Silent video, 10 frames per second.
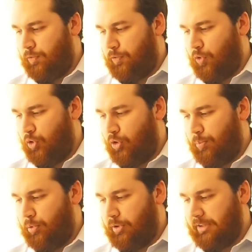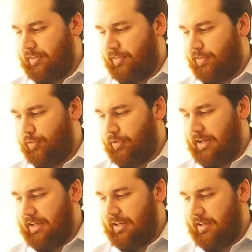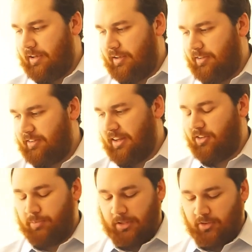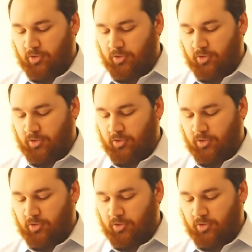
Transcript: 4.3 centimetres.